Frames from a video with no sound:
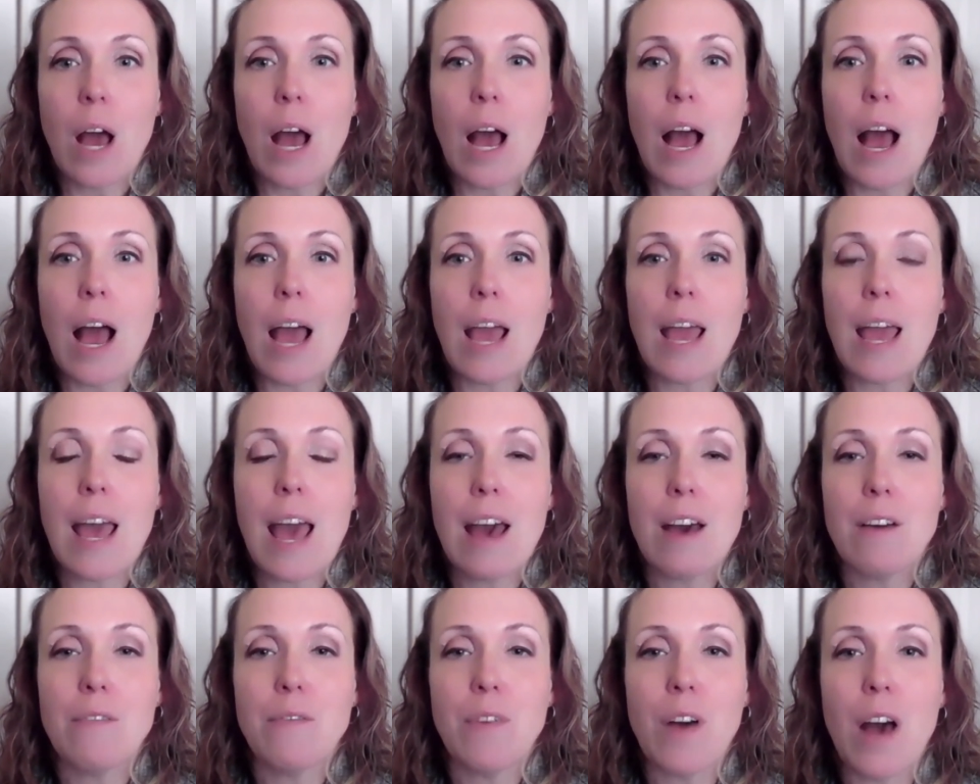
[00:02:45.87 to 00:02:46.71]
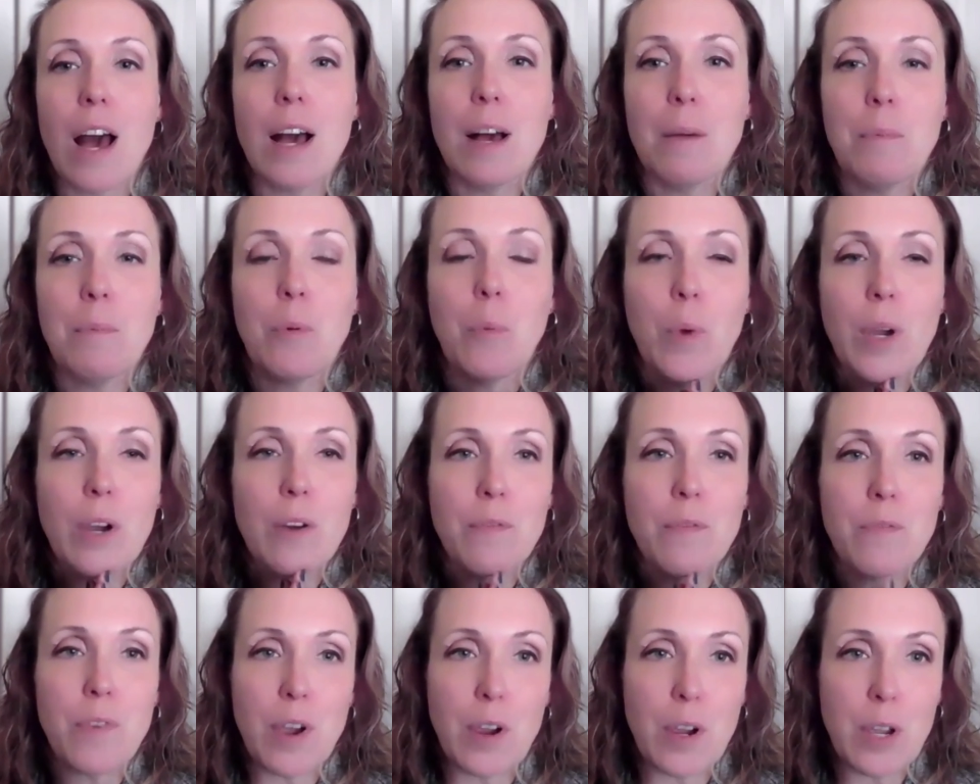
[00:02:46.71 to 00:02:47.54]
We
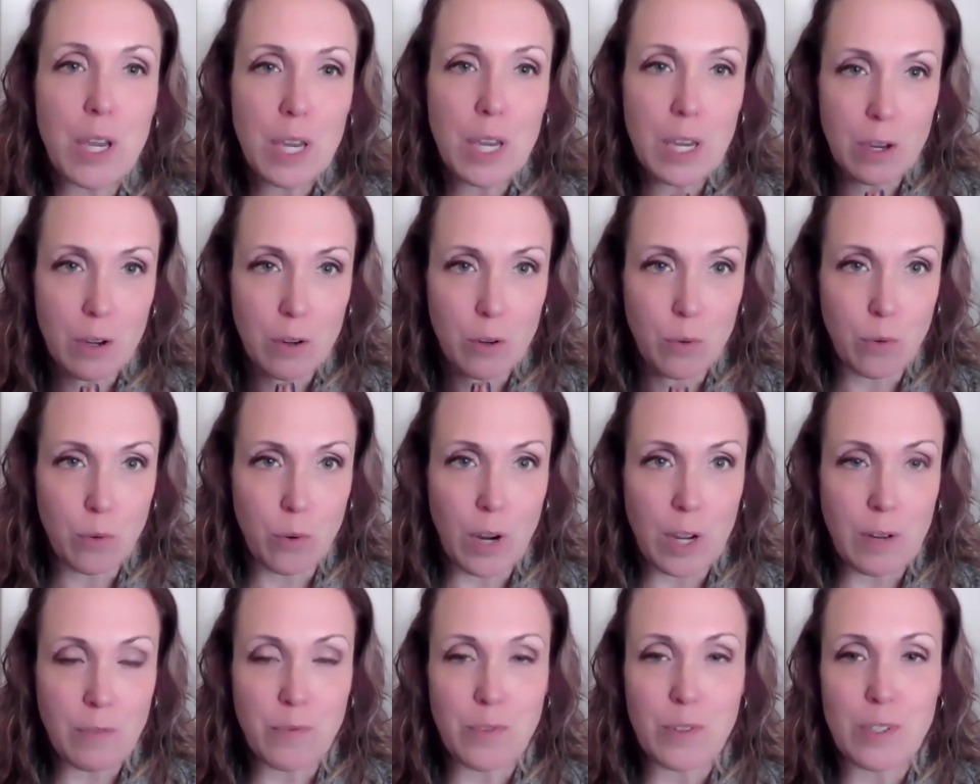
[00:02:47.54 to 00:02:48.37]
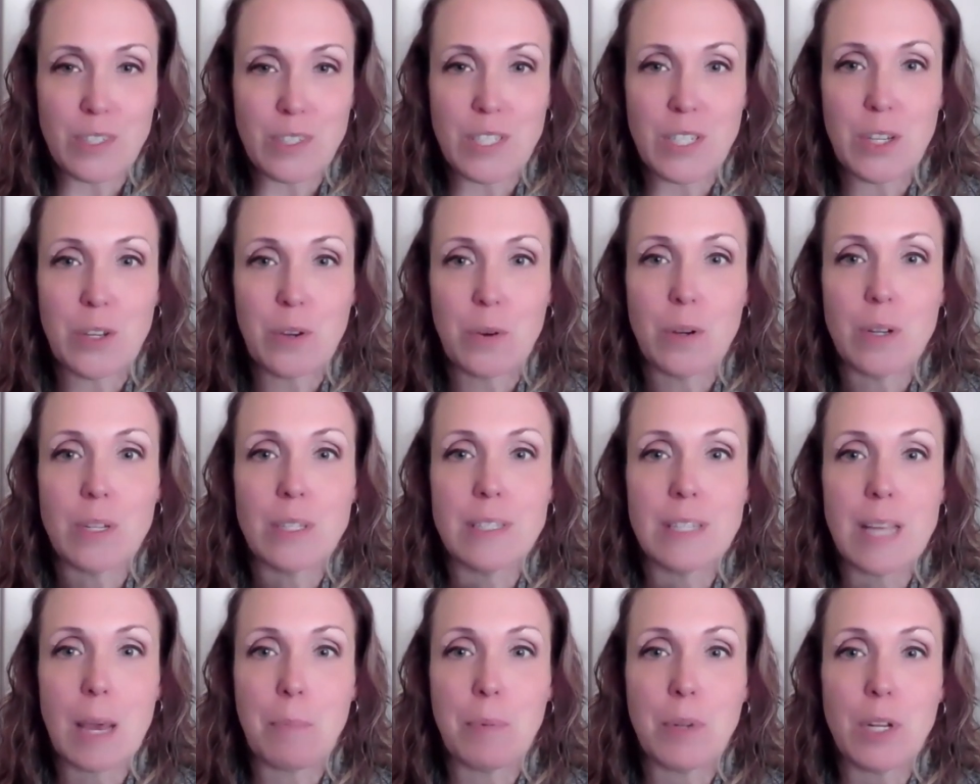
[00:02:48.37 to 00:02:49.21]
are very grateful to
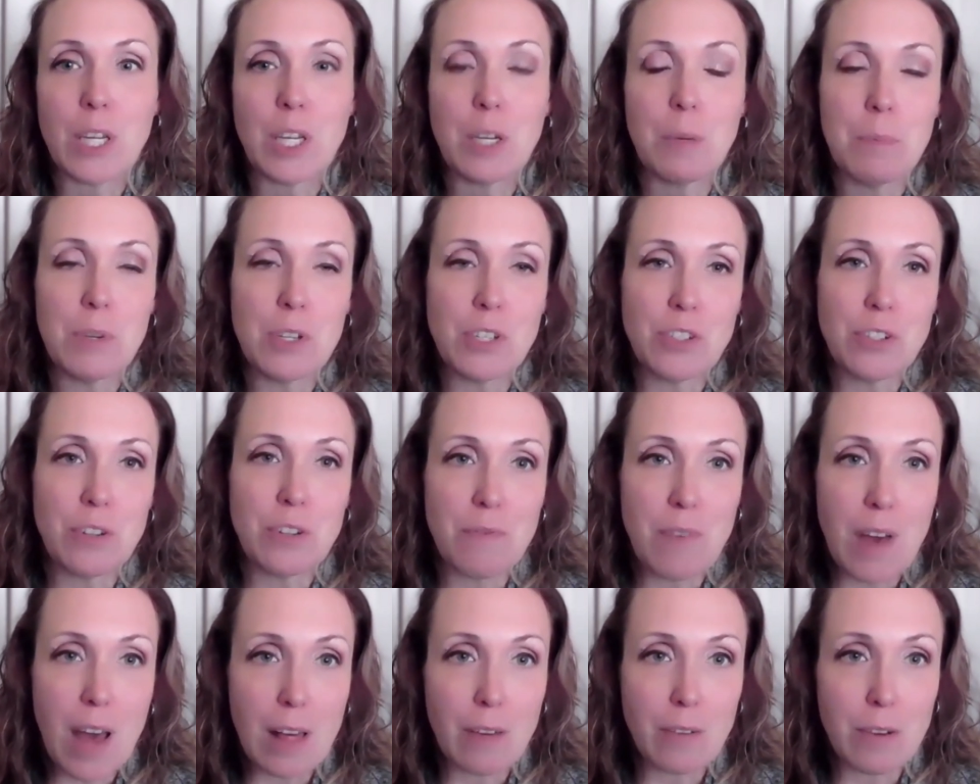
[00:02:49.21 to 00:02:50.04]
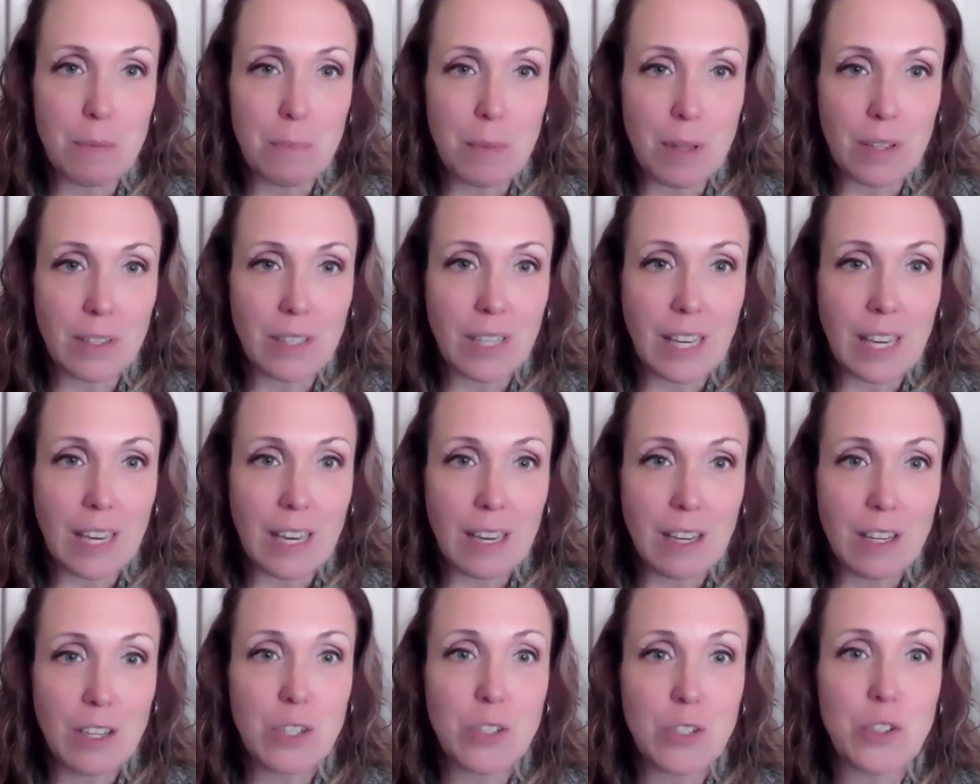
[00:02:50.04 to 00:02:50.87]
Deputy Commissioner Valerie
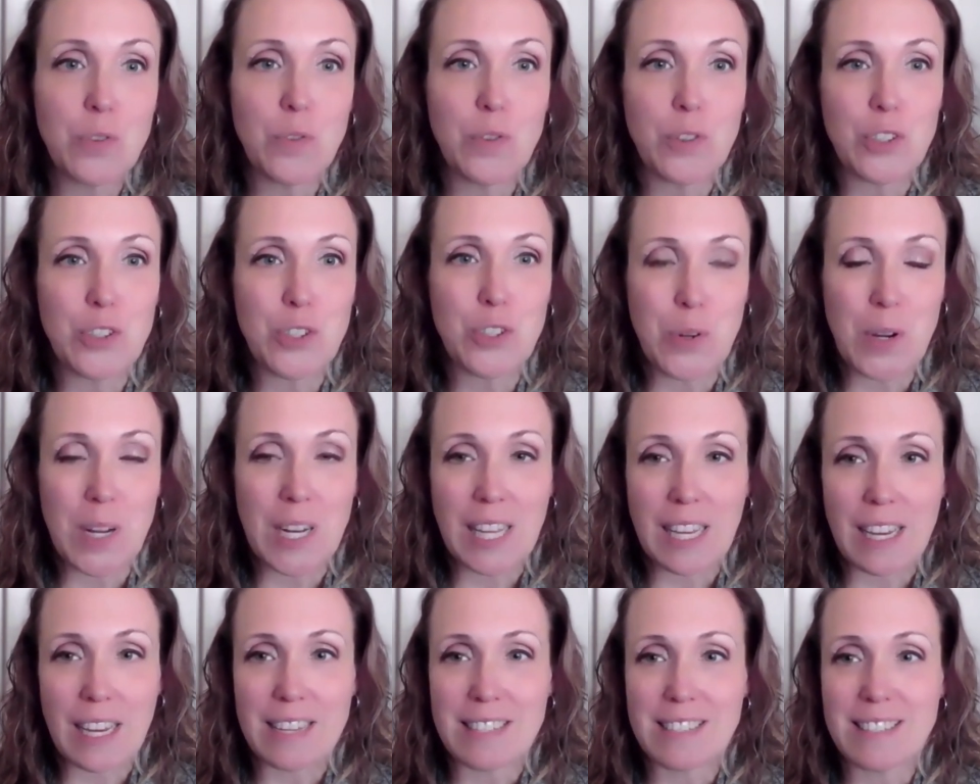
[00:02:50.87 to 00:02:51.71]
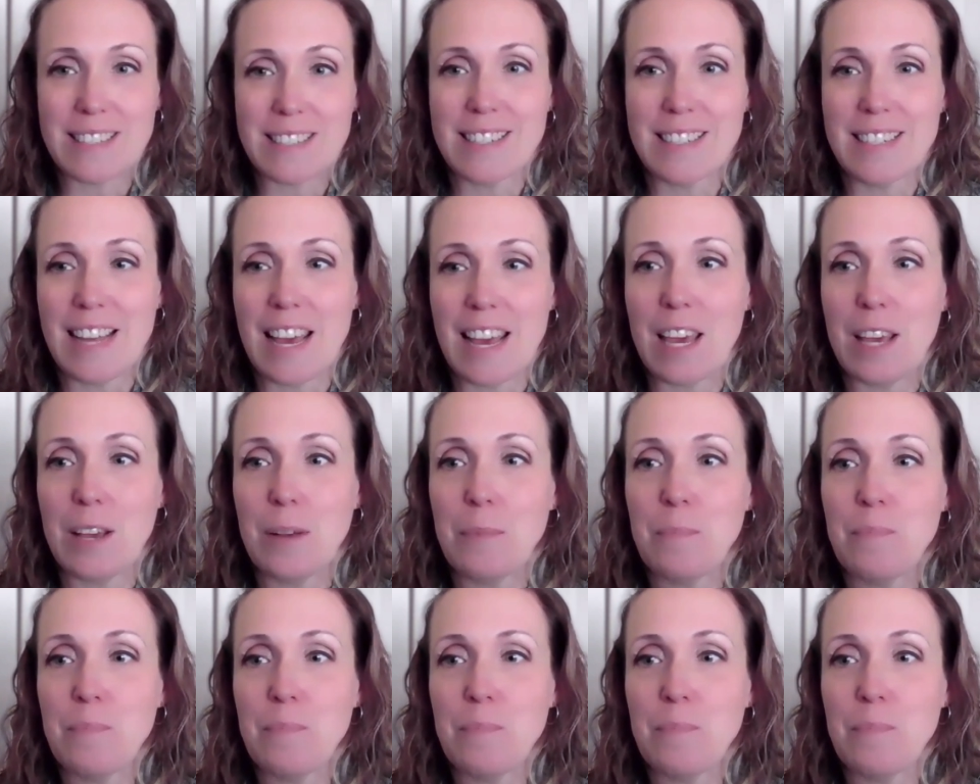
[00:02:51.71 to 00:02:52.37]
Mielke for joining us today.